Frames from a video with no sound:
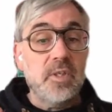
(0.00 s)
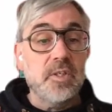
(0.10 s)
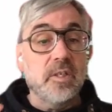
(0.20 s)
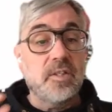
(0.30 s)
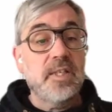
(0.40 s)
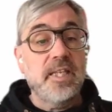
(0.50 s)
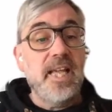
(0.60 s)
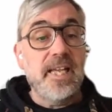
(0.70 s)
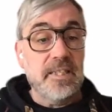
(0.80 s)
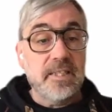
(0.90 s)
And I
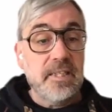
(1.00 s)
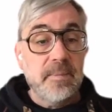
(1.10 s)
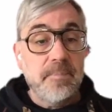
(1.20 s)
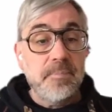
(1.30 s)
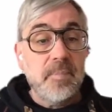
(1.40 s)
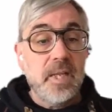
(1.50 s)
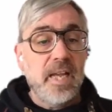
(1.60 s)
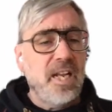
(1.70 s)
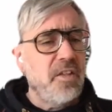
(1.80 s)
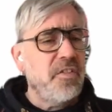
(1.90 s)
thought,
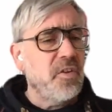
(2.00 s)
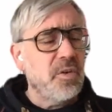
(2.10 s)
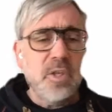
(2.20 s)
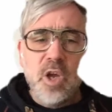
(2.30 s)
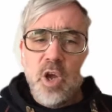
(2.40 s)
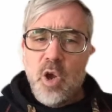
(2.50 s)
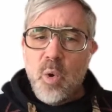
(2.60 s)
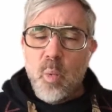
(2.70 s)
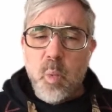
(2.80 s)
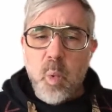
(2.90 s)
why the hell
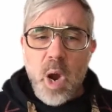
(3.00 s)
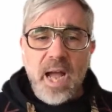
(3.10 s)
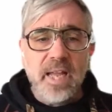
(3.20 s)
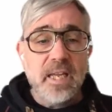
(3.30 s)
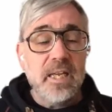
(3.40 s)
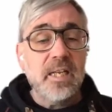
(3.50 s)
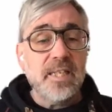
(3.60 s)
do we do this?